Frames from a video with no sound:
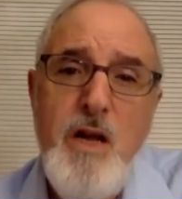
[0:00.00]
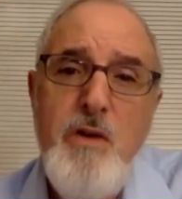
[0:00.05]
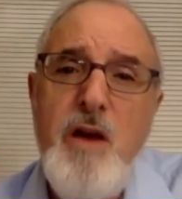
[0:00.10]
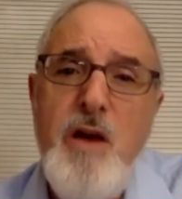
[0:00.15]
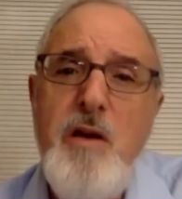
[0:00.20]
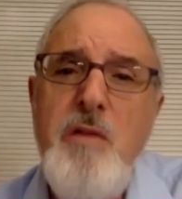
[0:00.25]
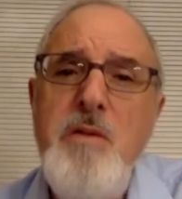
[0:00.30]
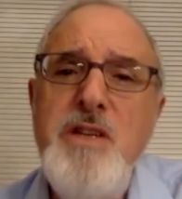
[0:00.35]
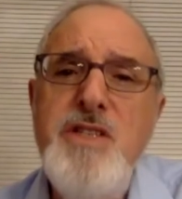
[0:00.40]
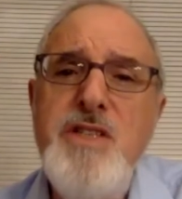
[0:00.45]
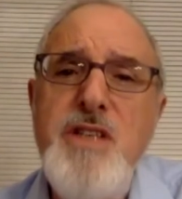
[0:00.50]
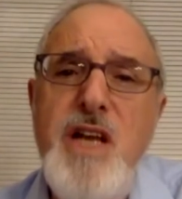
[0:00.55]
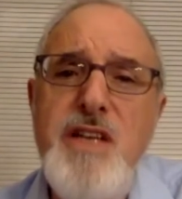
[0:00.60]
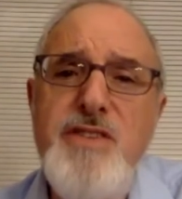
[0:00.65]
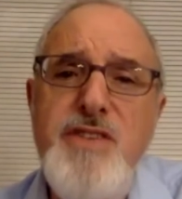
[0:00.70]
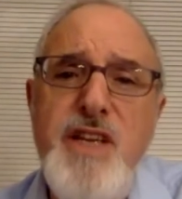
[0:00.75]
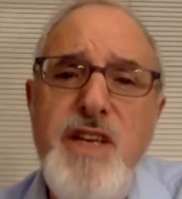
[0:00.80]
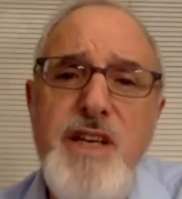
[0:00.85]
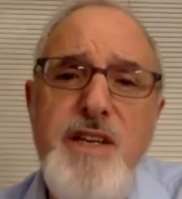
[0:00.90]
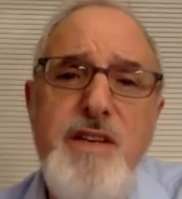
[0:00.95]
Rabbi Messas
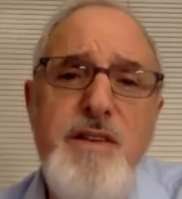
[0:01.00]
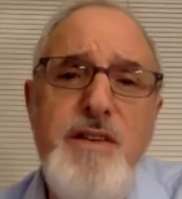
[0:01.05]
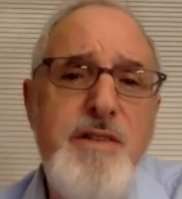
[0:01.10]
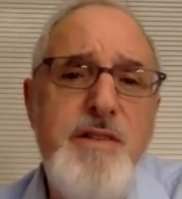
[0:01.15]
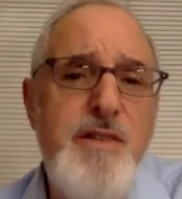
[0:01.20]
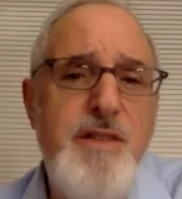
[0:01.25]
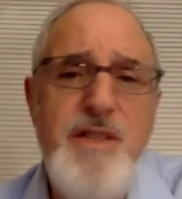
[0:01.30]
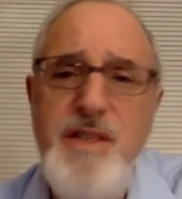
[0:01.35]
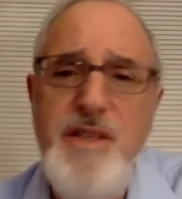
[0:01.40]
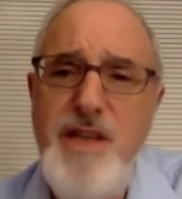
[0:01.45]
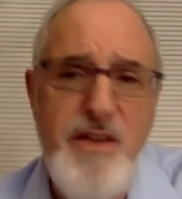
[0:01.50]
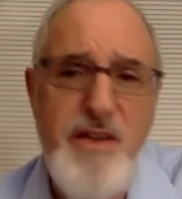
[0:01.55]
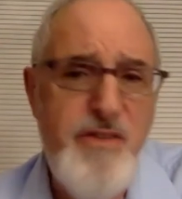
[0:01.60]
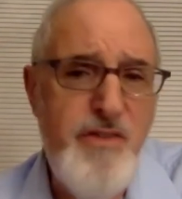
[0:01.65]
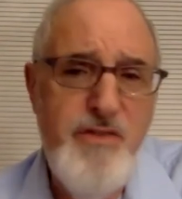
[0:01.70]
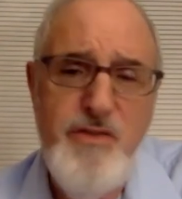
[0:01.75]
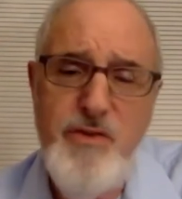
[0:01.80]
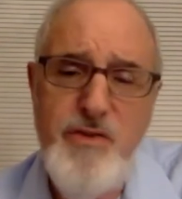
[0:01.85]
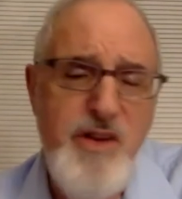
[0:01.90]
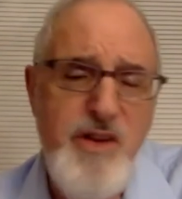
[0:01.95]
said, yes,
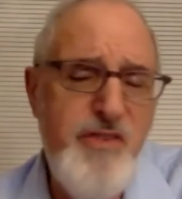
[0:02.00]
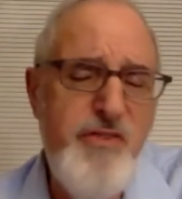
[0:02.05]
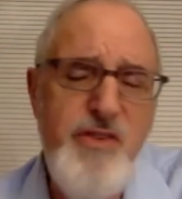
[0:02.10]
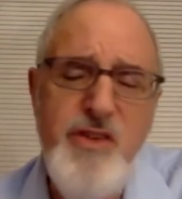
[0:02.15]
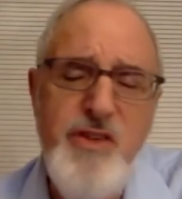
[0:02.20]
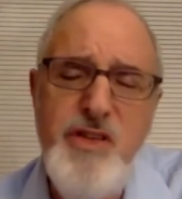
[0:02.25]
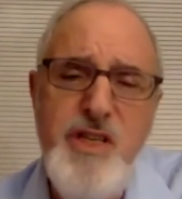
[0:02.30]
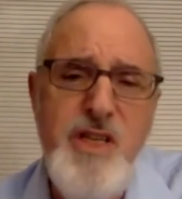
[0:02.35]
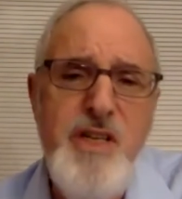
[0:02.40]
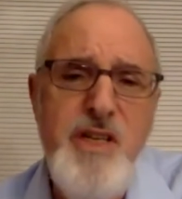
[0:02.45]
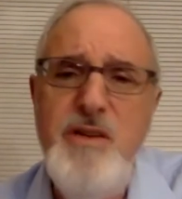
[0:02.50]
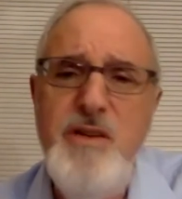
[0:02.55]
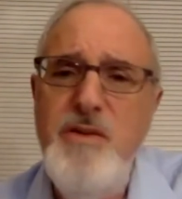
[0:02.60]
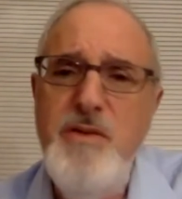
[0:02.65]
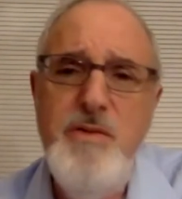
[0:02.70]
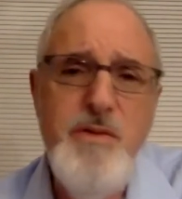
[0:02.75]
traditionally